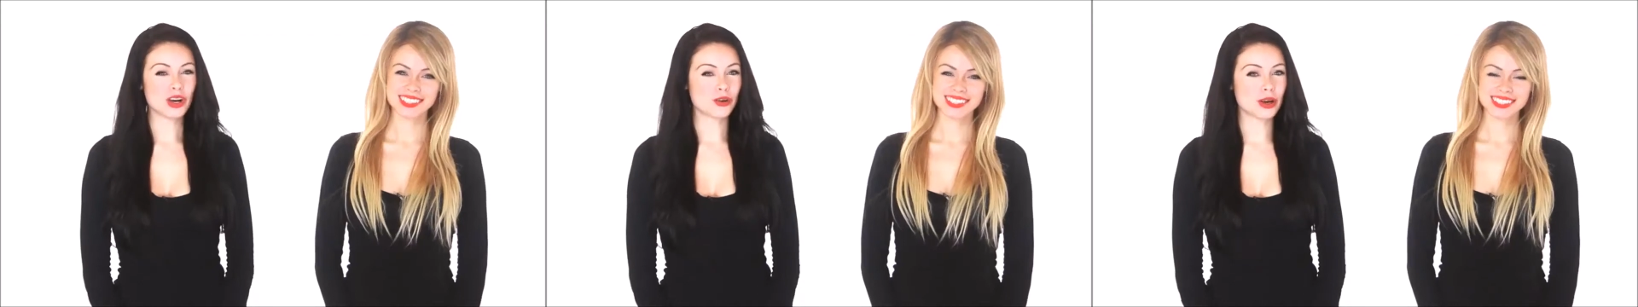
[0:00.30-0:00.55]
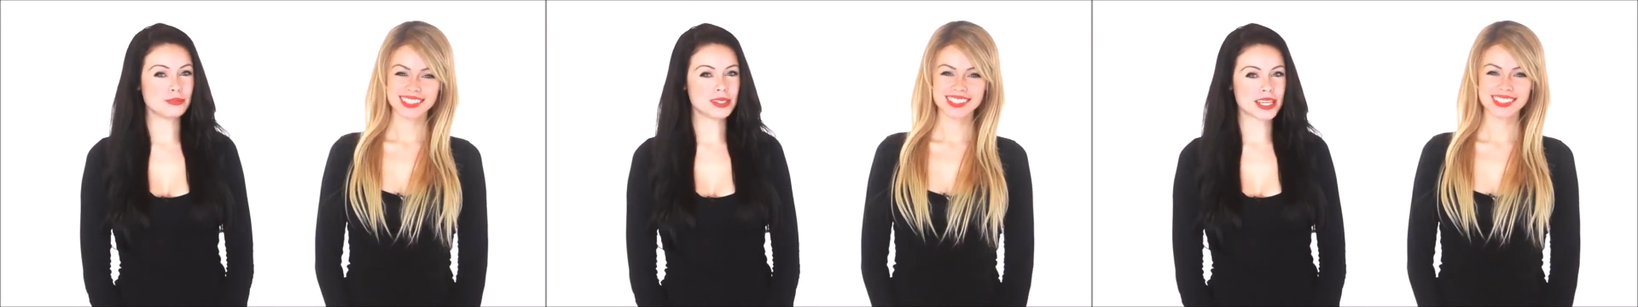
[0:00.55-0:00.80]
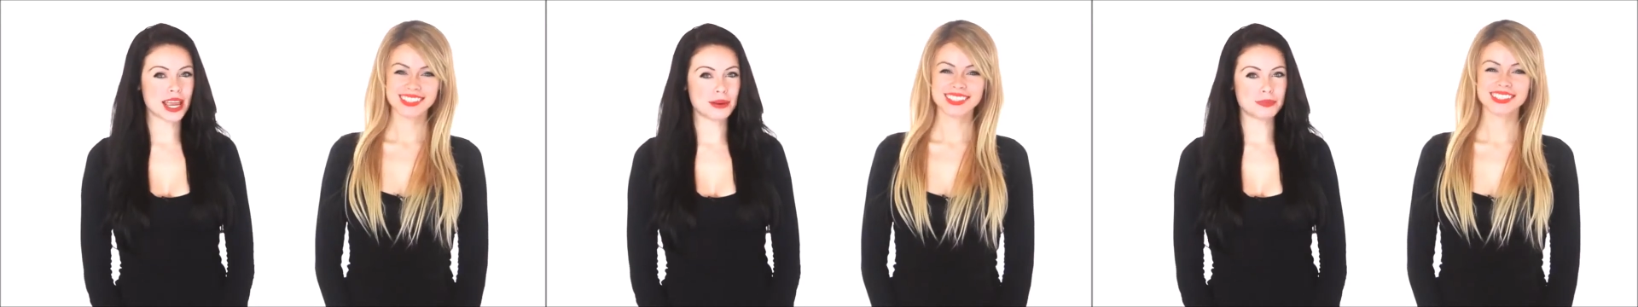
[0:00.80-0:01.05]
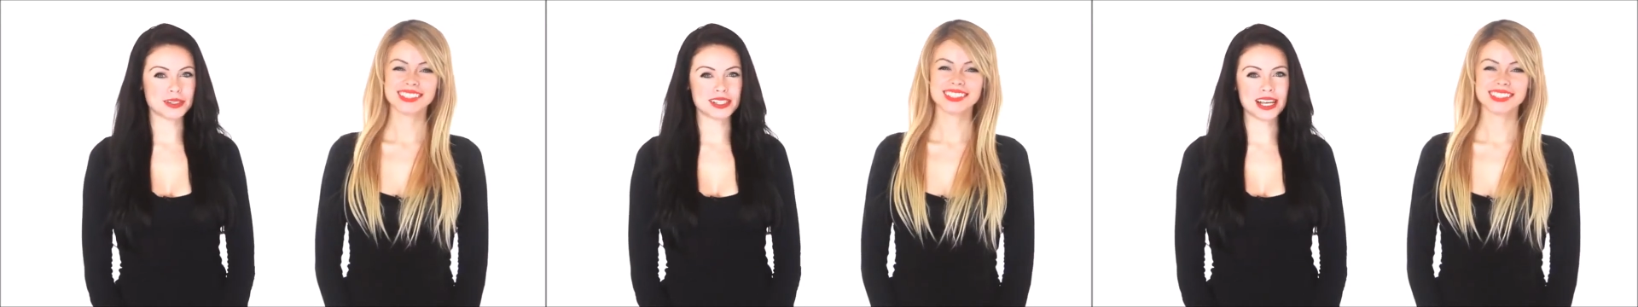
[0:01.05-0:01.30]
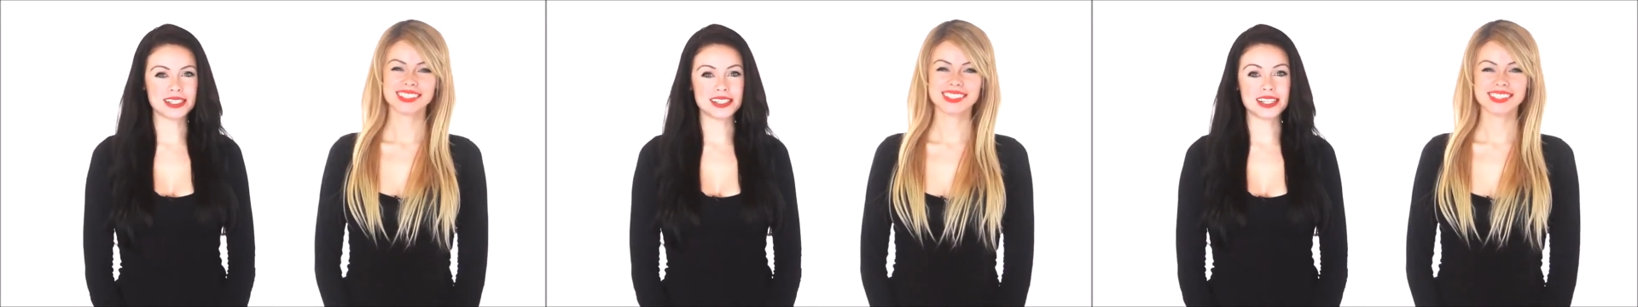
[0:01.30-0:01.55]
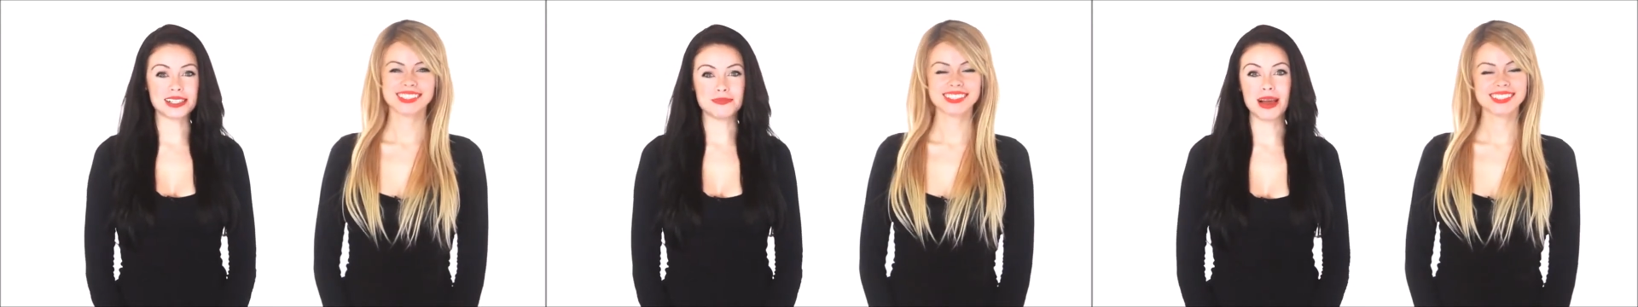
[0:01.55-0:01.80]
Speaker 1: Cribscan presents
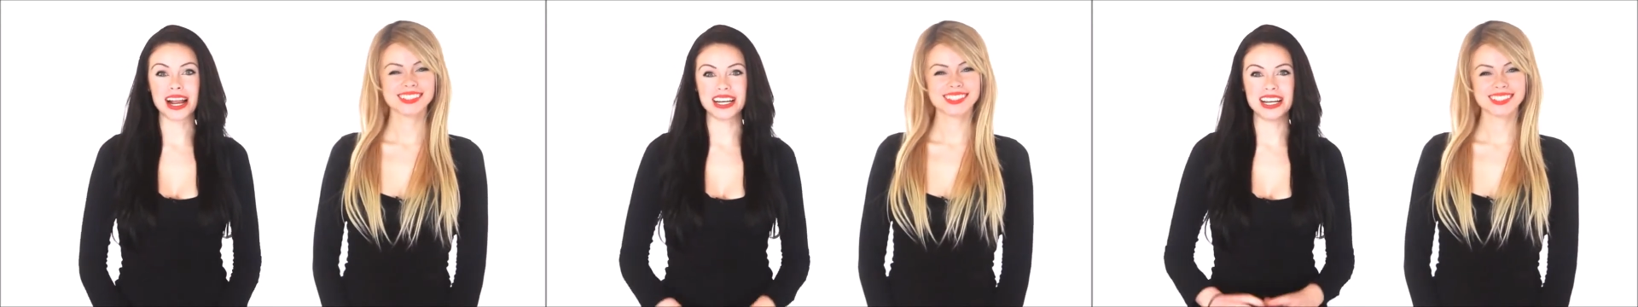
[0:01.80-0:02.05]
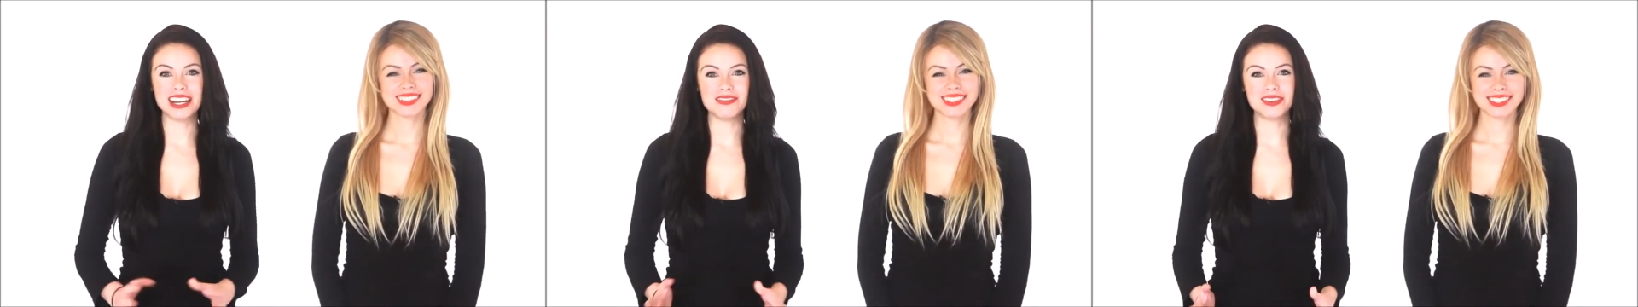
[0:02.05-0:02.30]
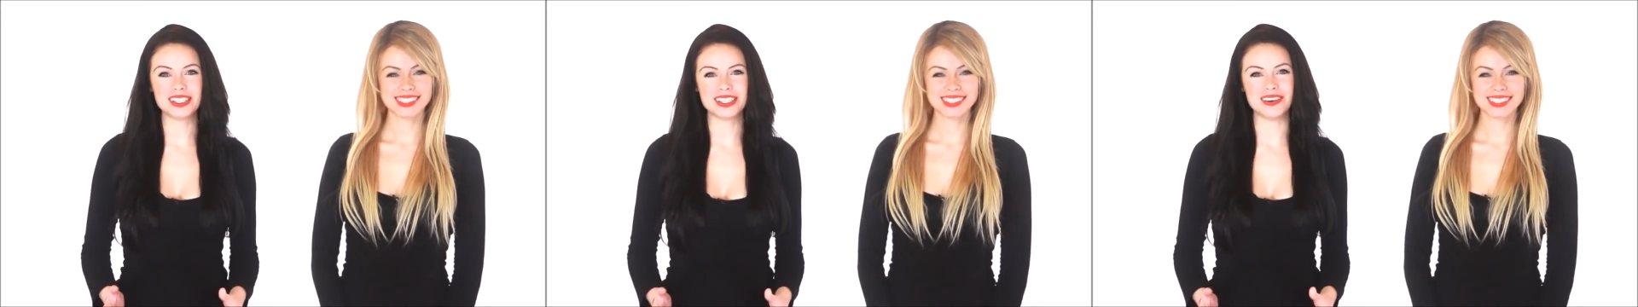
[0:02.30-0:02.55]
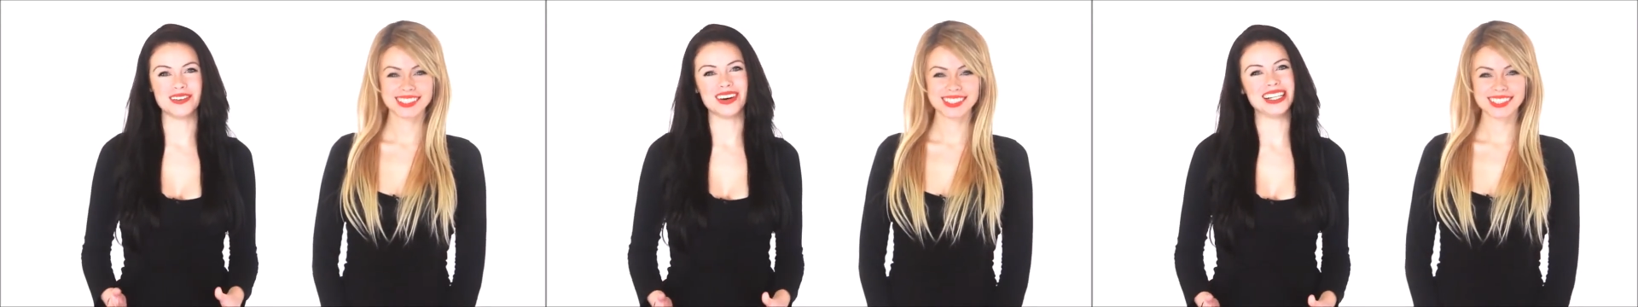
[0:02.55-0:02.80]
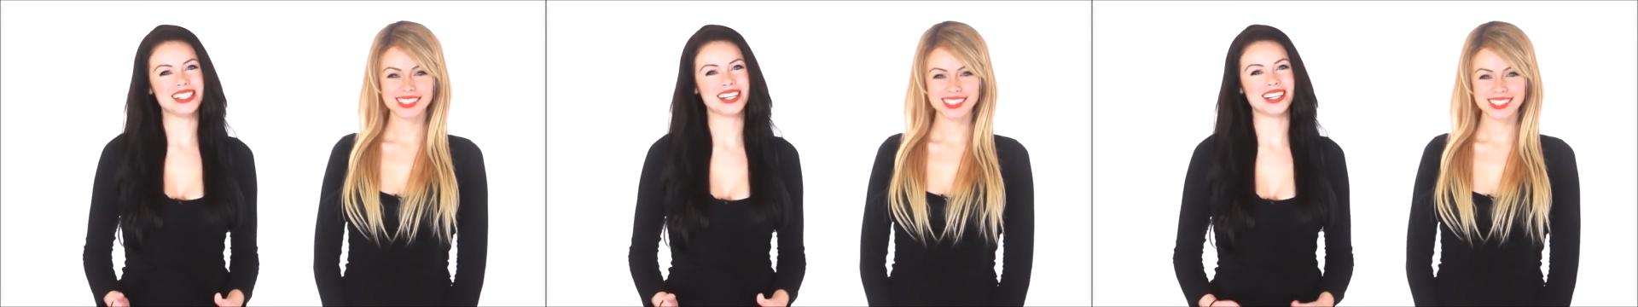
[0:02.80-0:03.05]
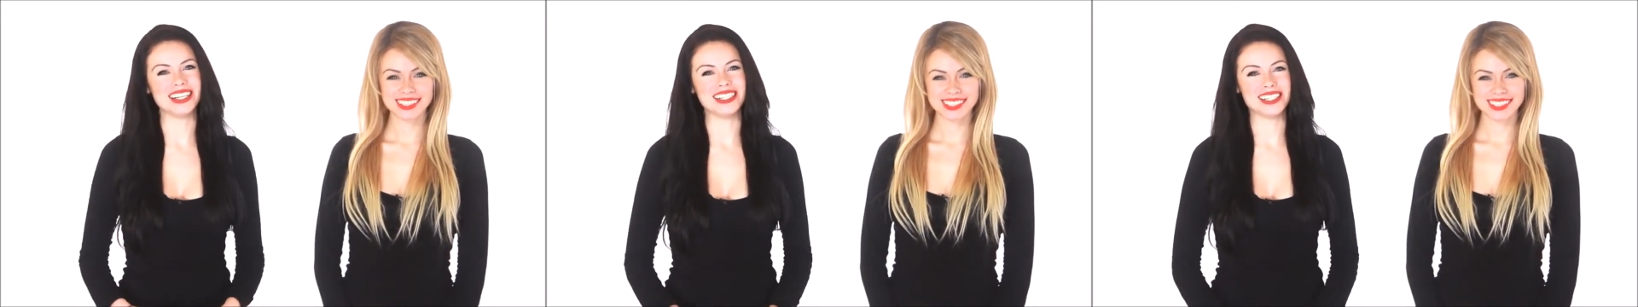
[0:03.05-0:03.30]
this magnificent
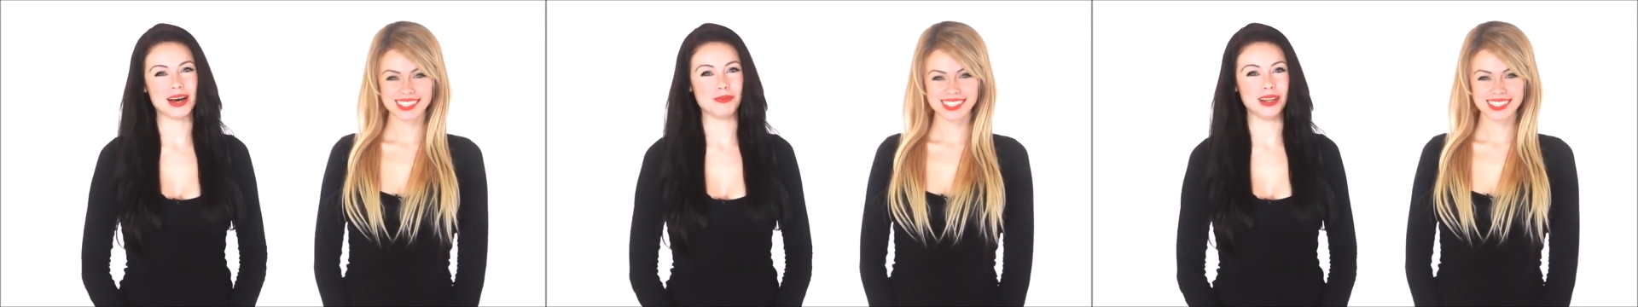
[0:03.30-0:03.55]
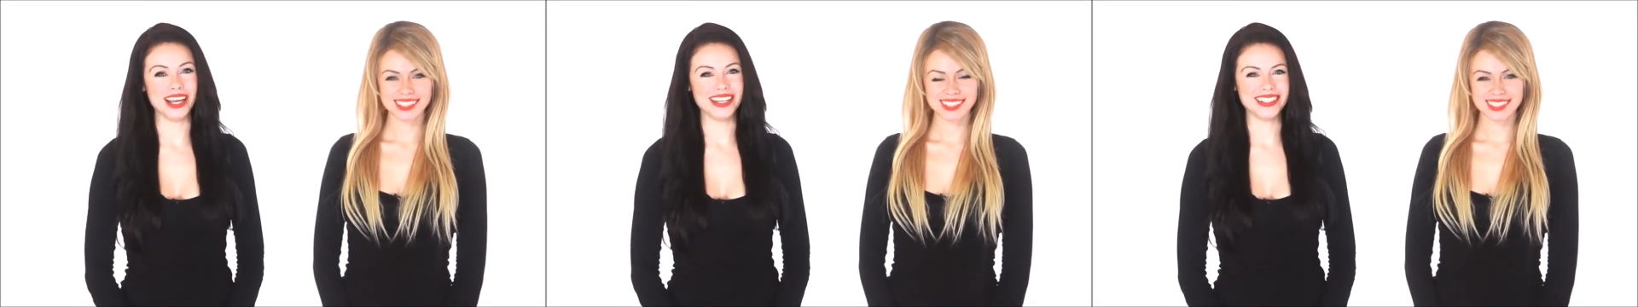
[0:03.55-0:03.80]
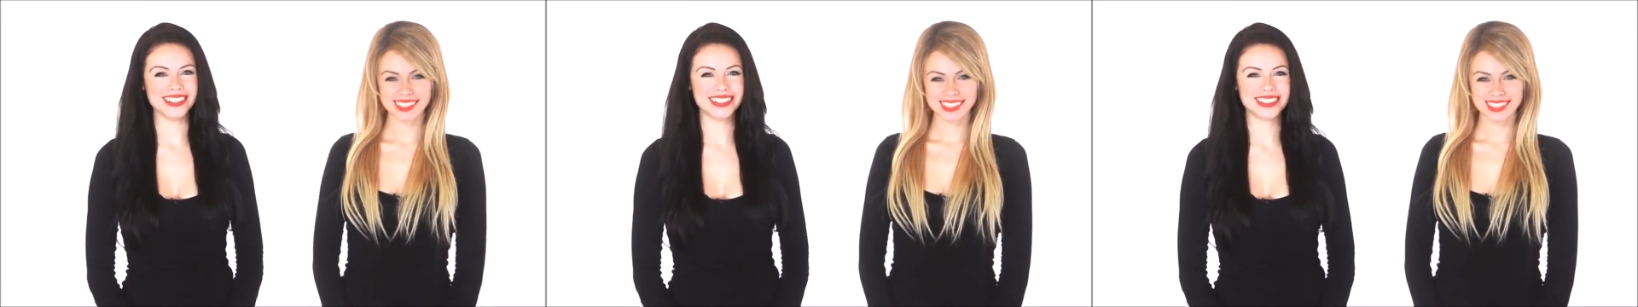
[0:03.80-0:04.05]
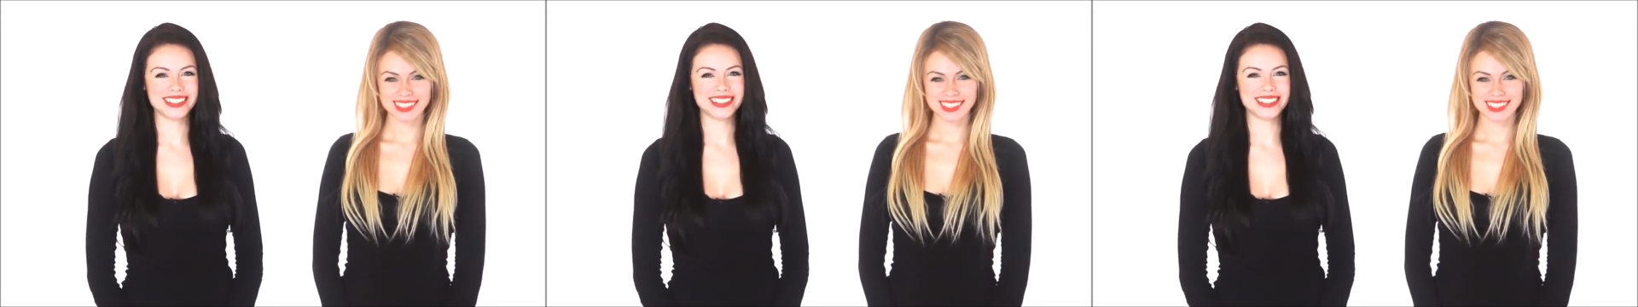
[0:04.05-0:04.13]
rental in Dublin.